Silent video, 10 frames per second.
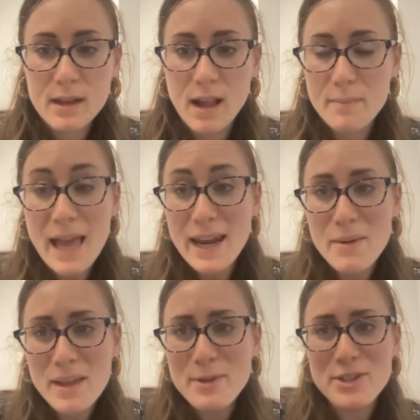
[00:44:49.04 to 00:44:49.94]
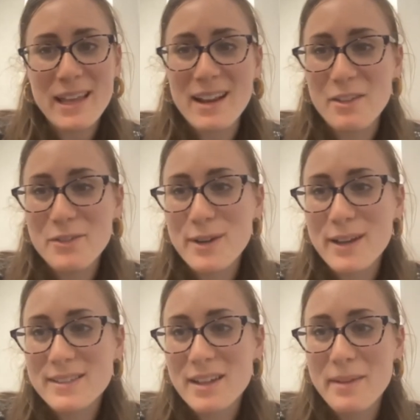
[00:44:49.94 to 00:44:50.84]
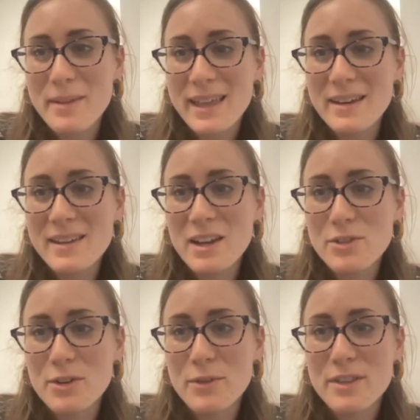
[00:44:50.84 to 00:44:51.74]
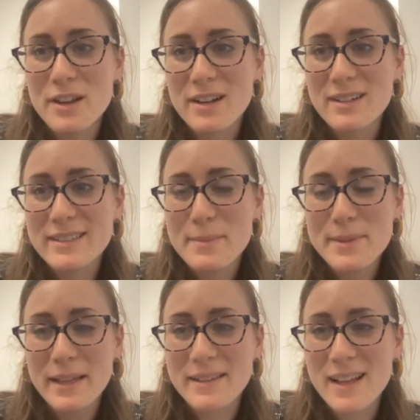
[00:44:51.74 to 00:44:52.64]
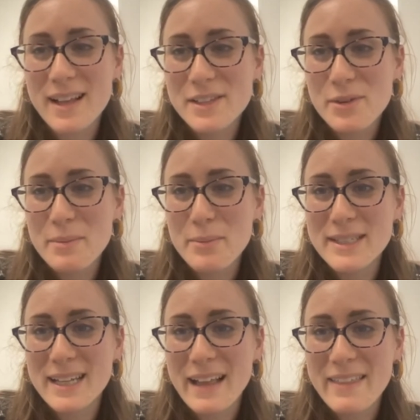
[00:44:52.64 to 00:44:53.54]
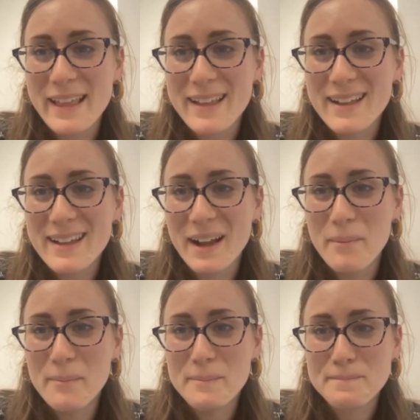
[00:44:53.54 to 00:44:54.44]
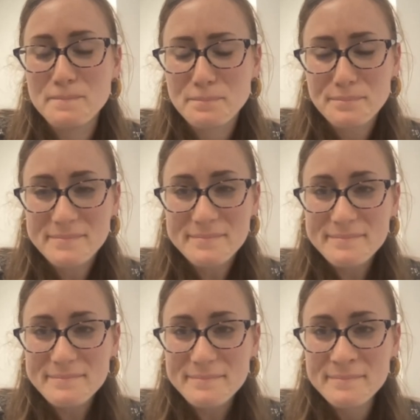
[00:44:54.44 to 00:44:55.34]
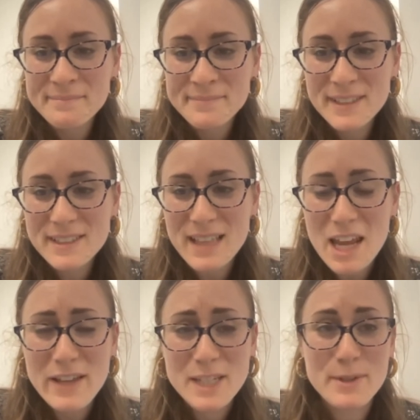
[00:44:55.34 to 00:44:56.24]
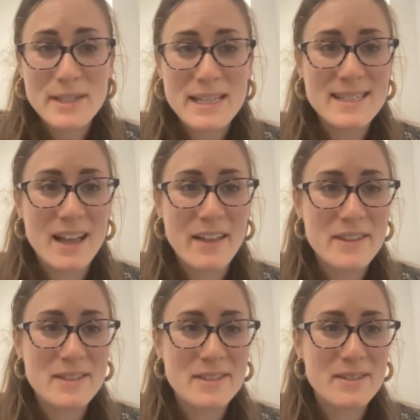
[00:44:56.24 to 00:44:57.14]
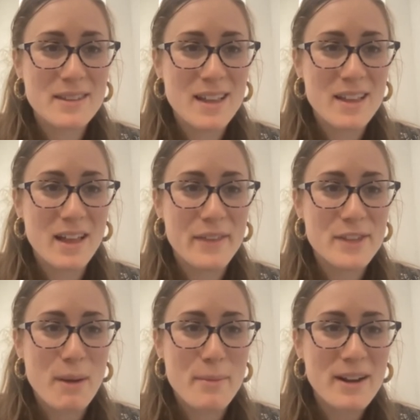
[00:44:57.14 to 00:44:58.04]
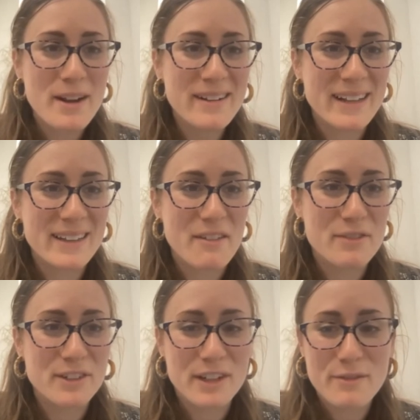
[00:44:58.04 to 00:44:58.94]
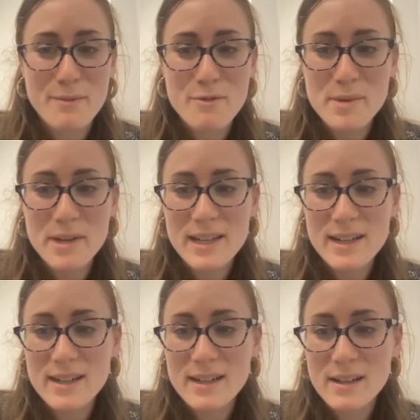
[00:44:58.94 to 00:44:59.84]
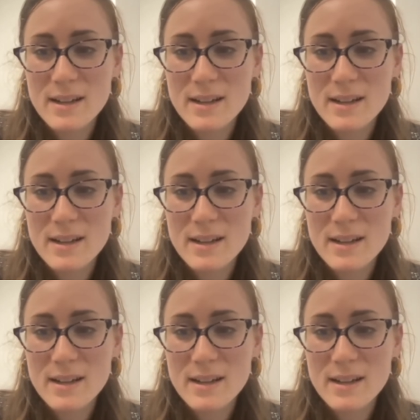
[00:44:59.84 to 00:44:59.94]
Um, yeah, and I really appreciate all of you guys chiming in, you know, sort of with your tips on, on screen printing. I think um, there's a lot of expertise on this on this webinar, and I love learning from everybody here.